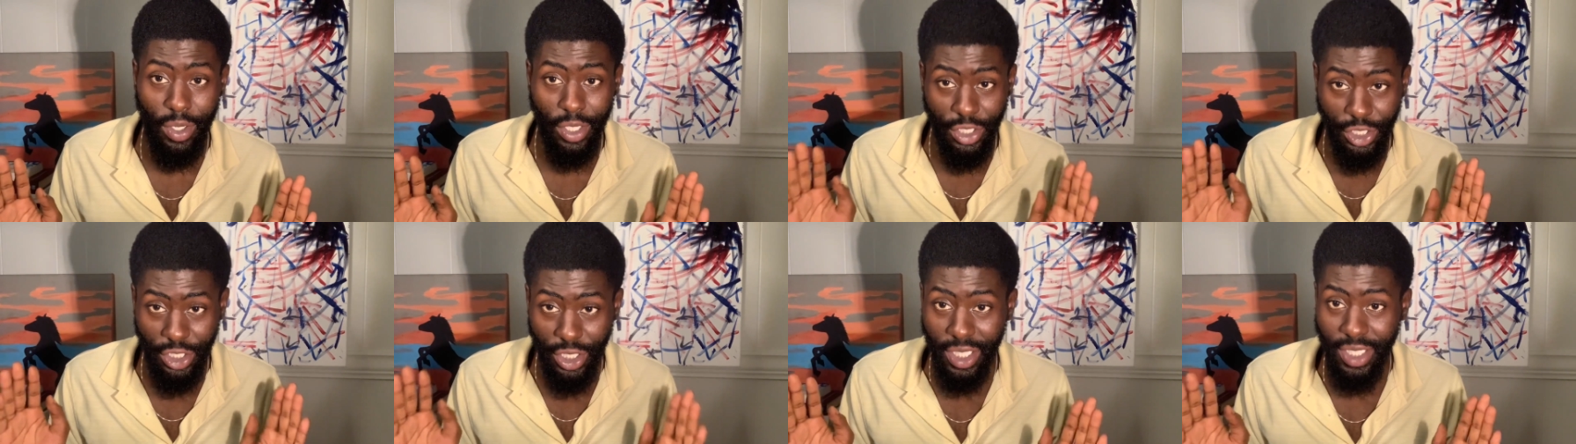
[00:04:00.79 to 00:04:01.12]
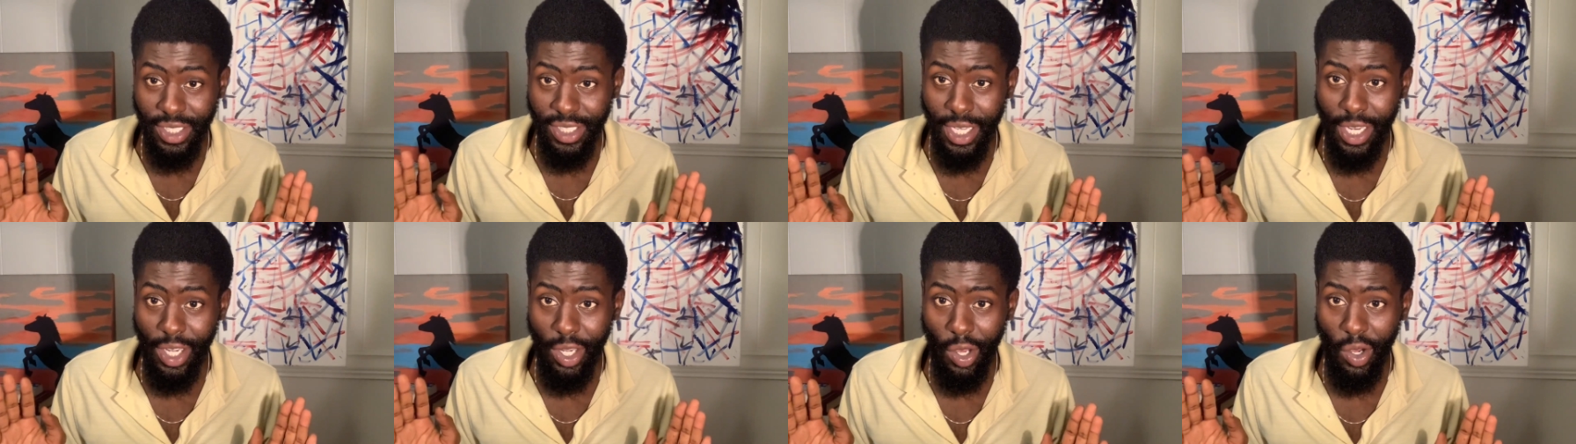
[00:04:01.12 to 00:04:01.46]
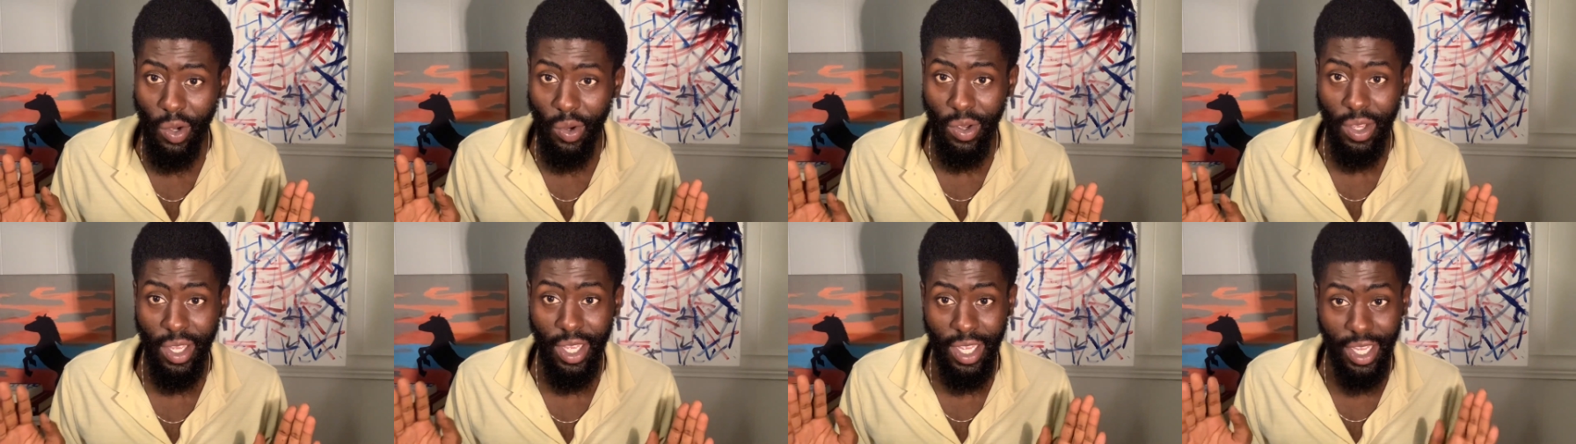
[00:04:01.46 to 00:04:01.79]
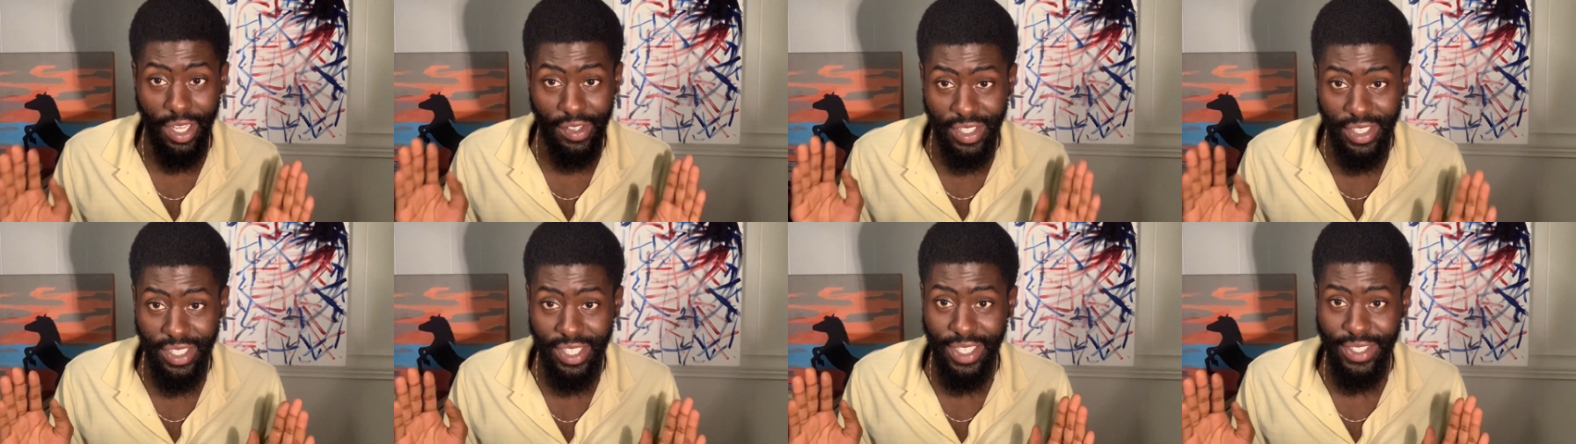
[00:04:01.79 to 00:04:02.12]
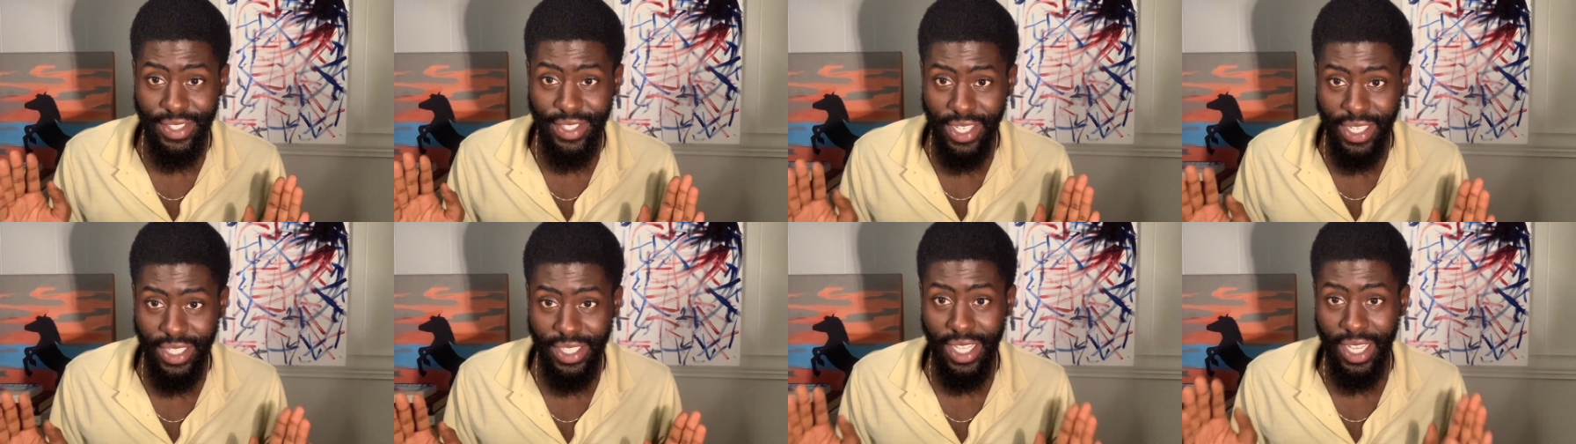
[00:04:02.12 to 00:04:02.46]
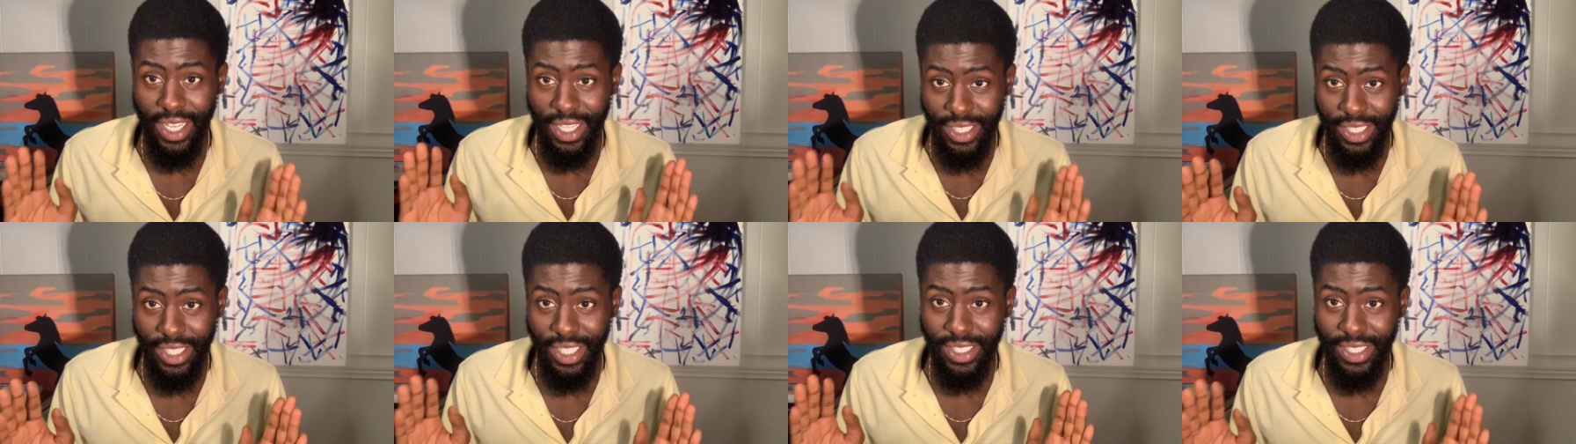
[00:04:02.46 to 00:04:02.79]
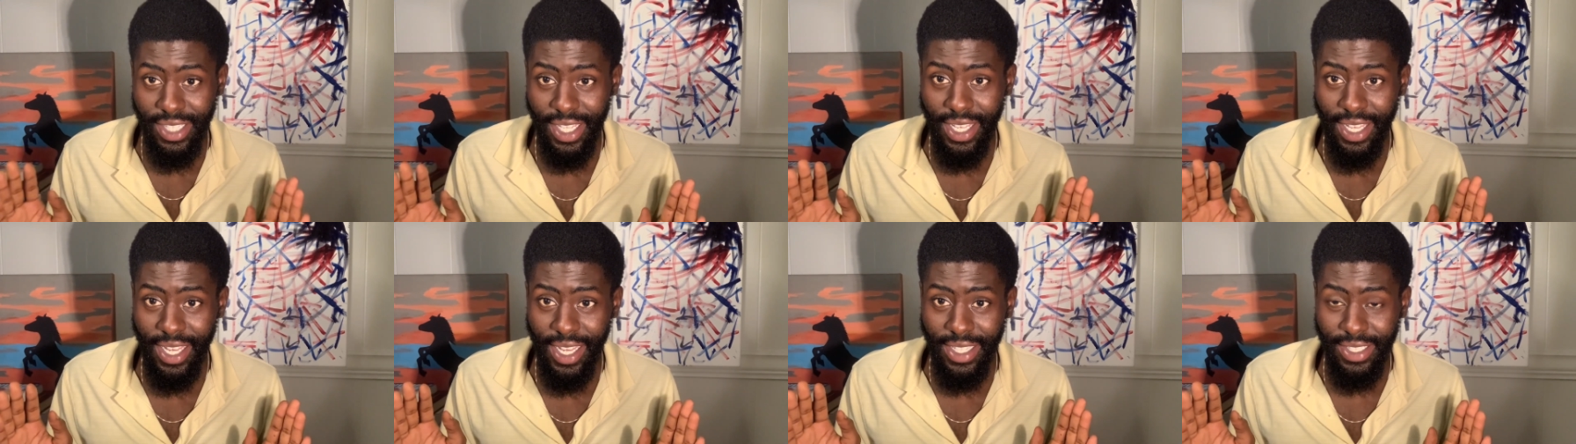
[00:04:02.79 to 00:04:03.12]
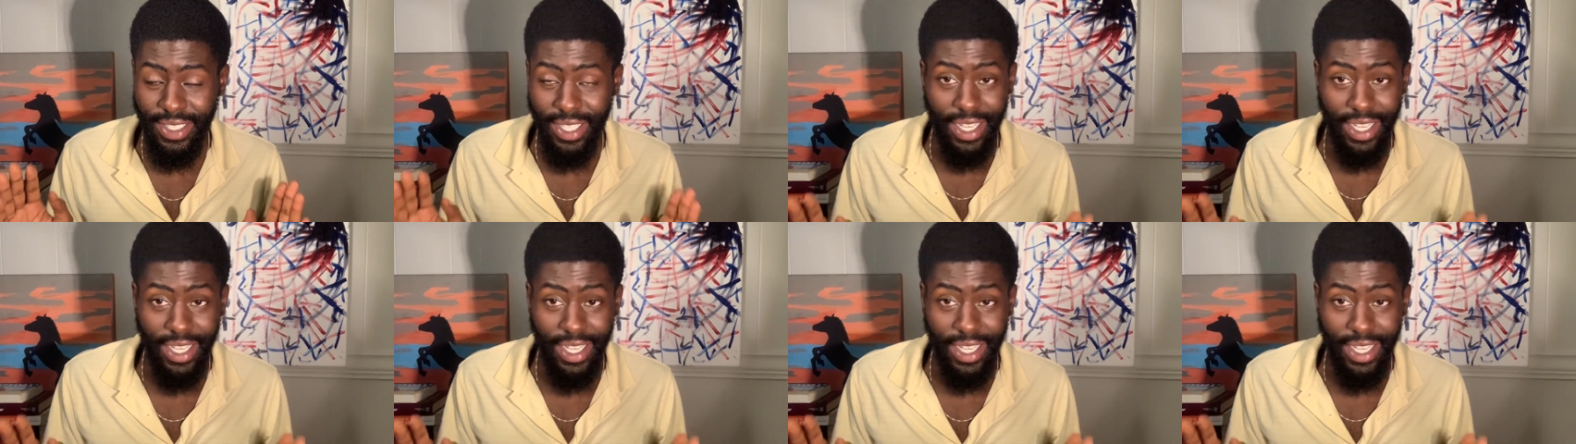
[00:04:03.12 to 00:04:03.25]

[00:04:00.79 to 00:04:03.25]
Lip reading: she can say no. If she says yes, she can say yes.